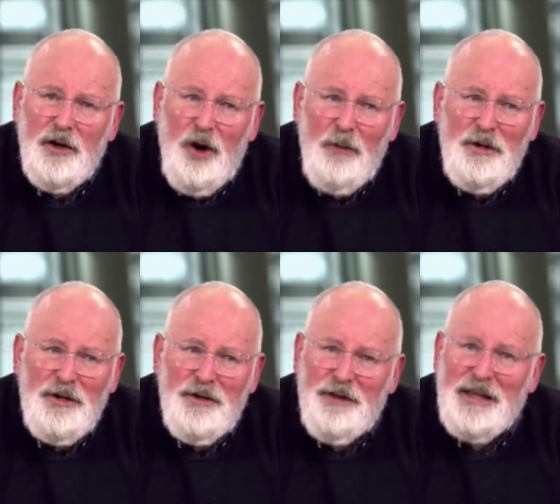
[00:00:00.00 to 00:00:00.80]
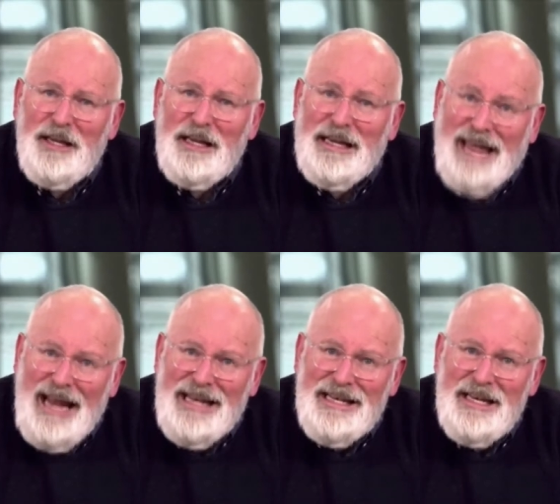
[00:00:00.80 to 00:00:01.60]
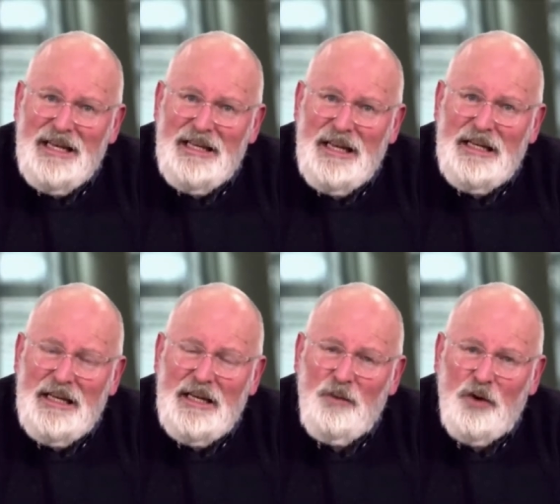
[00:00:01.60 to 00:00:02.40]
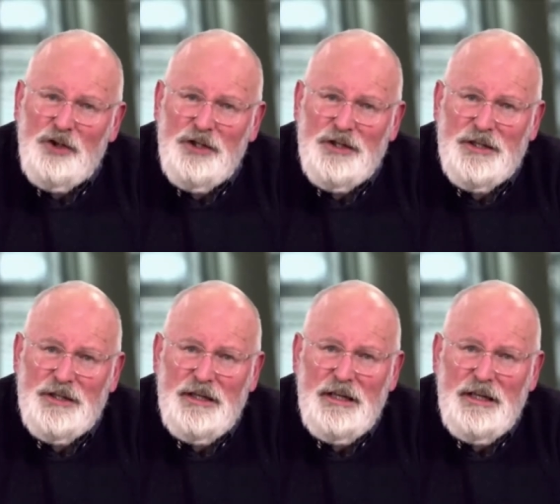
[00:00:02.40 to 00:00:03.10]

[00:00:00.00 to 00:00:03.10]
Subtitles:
common thinking again in Washington.